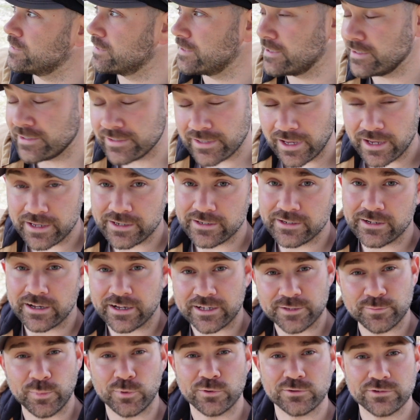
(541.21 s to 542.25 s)
to the sun,
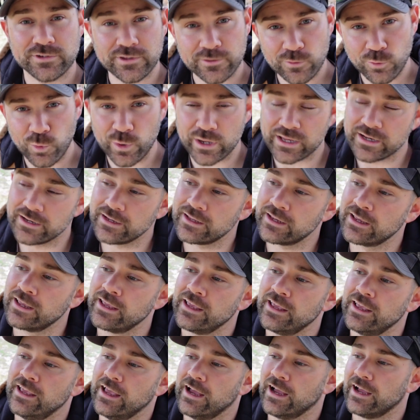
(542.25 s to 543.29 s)
exposed to the wind,
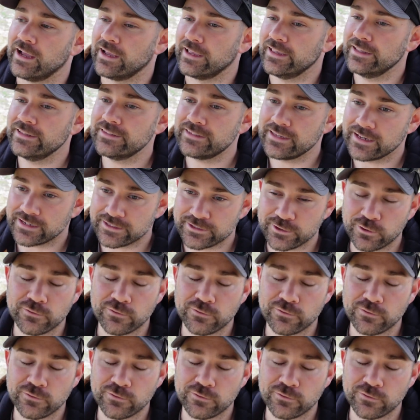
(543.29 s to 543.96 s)
insects